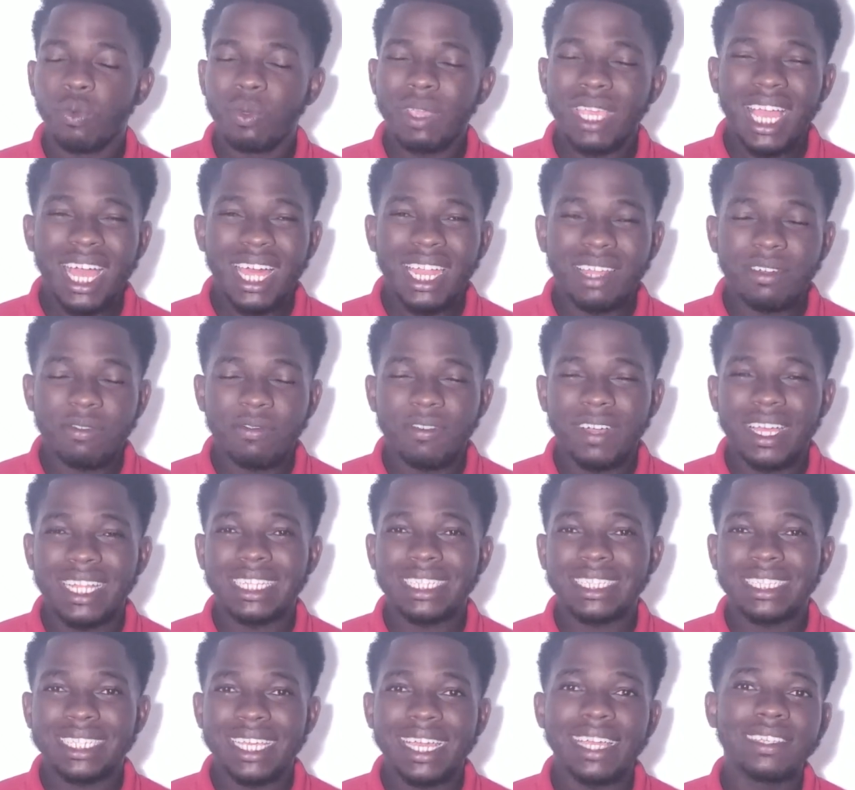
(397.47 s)
We had a
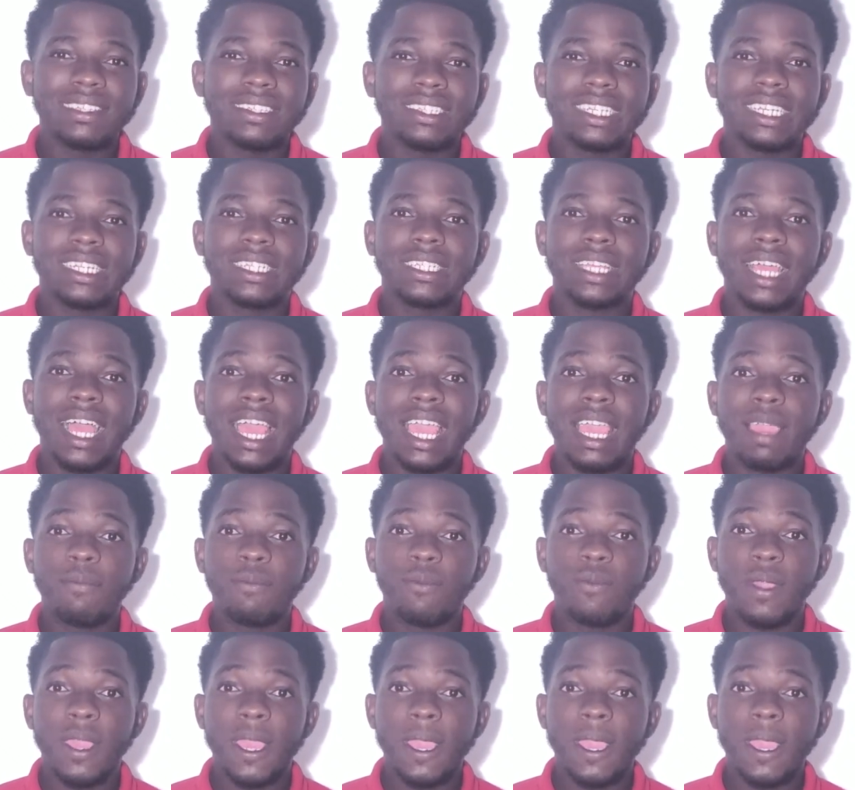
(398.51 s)
fantastic time.